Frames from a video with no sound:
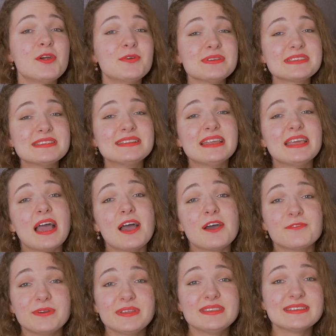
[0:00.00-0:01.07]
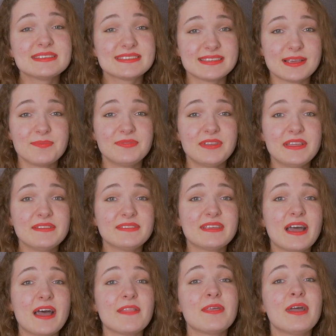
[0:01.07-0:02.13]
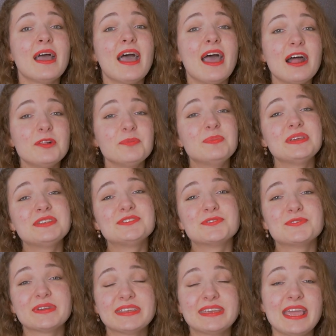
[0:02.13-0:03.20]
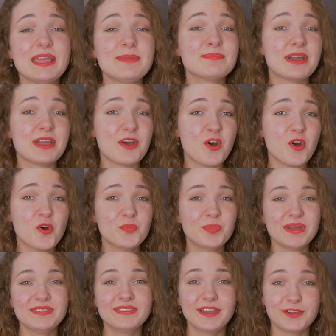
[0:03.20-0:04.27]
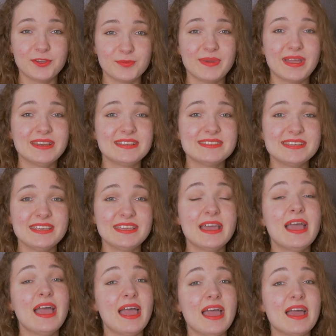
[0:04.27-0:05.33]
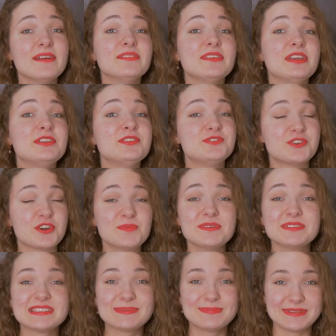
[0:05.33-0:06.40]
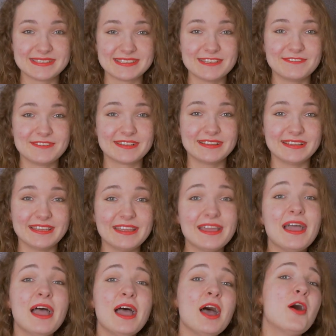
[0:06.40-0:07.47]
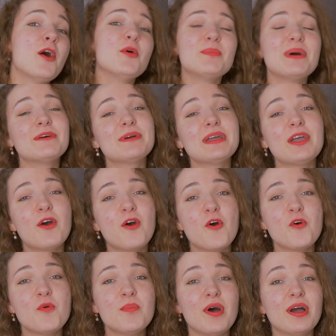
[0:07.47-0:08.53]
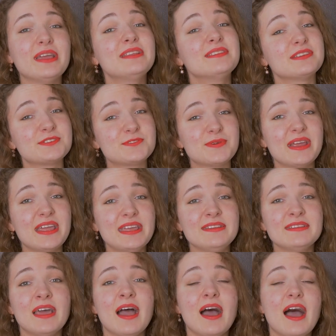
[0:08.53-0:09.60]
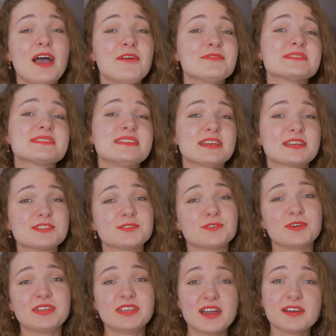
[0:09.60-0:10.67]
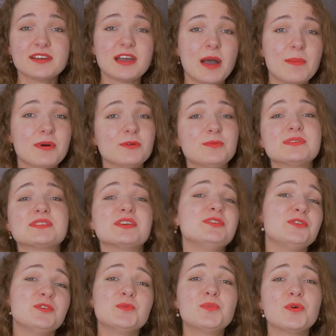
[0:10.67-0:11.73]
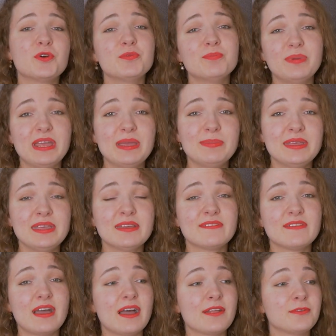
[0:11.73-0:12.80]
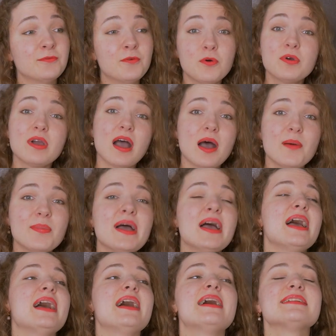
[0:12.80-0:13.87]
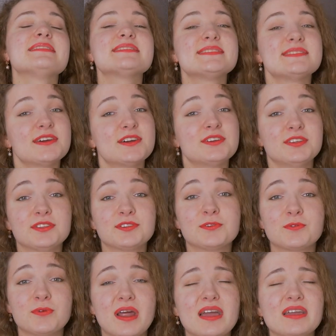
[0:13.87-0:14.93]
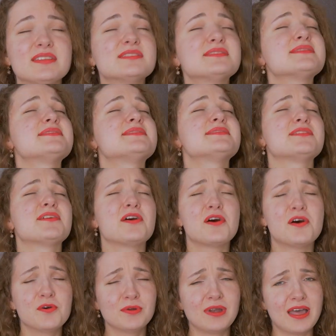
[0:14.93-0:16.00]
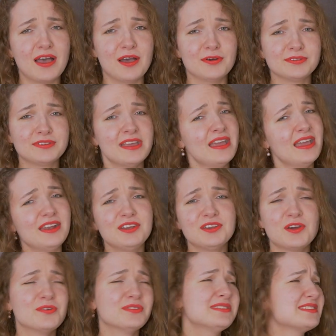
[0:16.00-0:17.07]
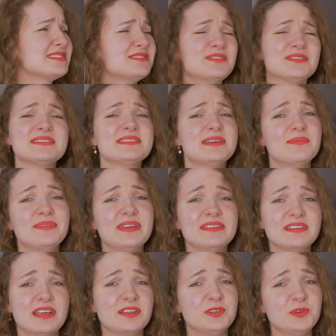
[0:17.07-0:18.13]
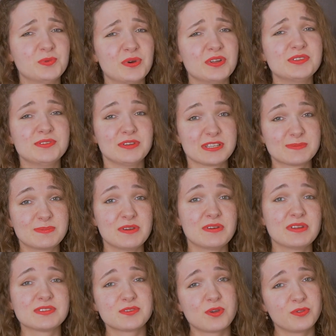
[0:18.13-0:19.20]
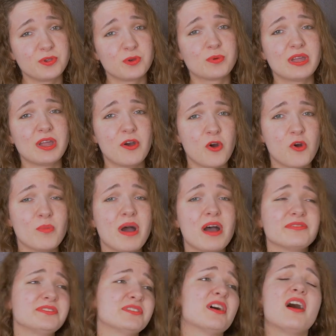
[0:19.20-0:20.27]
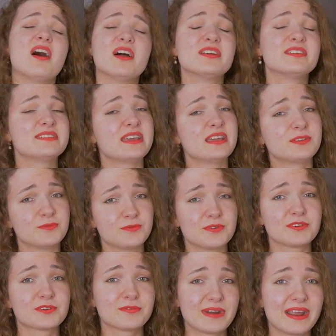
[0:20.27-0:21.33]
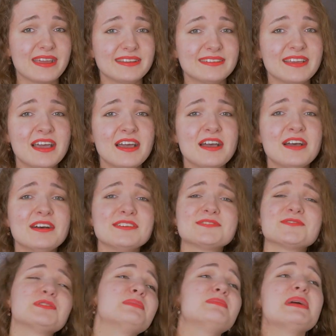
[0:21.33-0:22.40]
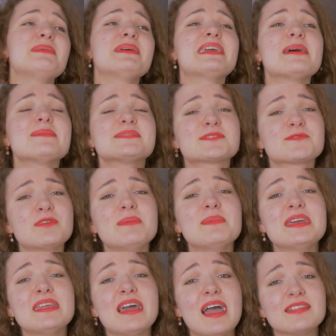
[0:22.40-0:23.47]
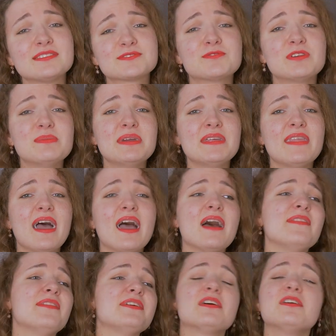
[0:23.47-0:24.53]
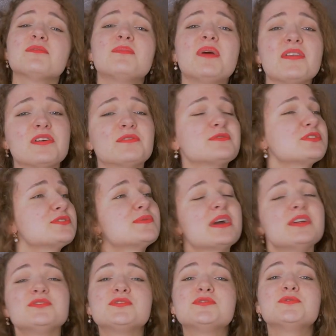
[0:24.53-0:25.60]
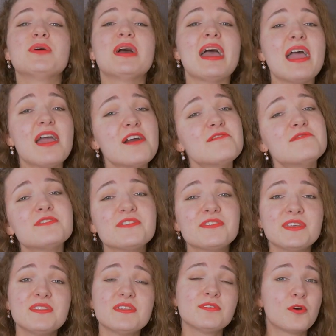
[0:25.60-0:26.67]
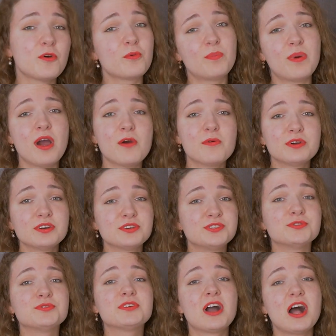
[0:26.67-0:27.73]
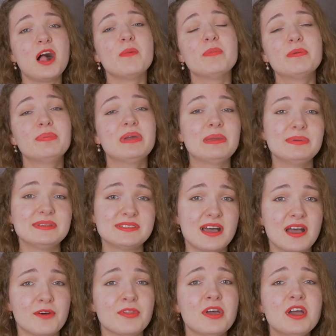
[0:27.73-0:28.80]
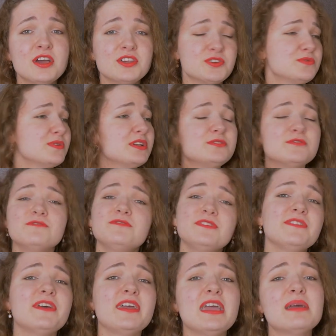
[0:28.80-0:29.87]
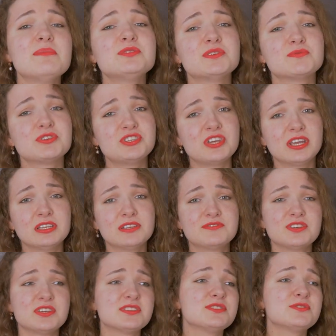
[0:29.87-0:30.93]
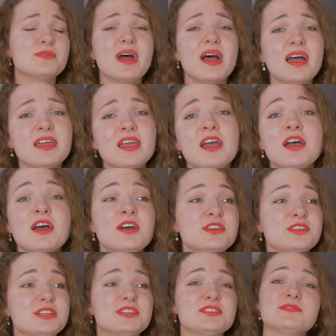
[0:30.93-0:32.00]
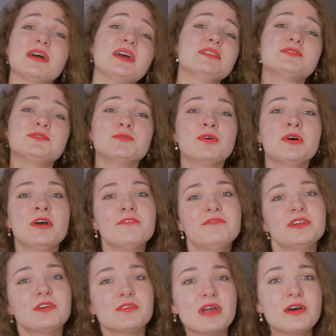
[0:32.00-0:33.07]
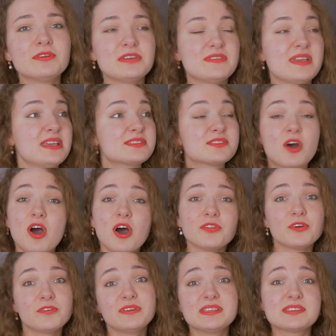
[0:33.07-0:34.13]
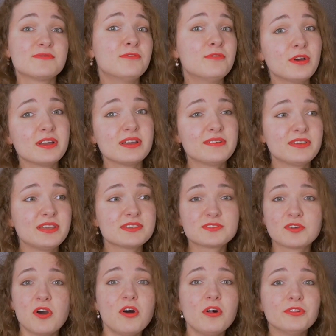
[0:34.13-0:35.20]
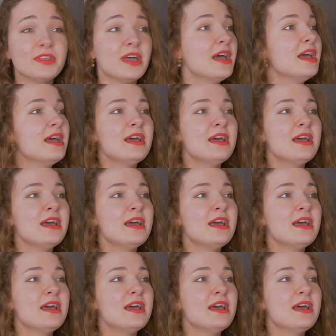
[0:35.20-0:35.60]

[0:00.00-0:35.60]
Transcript: Recently I witnessed something that helped me to regain my hope in the humanity and in Germans specifically. On my way home in the train, I was next to a young couple with a newborn baby that woke up and started crying so loud. And you know, this is not something that you want to experience on your way home after a hard day at work, right? So the baby kept screaming and screaming, and the young mother was trying to do everything in her power to calm the baby down. She tried to feed him, she was checking if she's dry, she tried to figure out if he's hot or if he's cold.